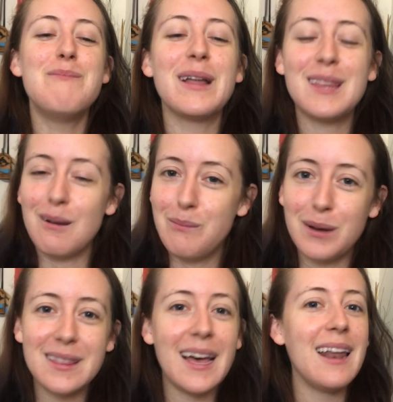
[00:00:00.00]
But then
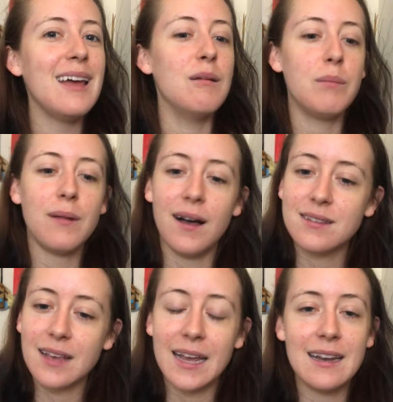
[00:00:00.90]
put that in,
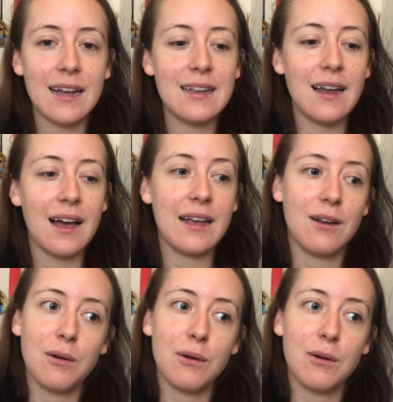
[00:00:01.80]
plus $8.99.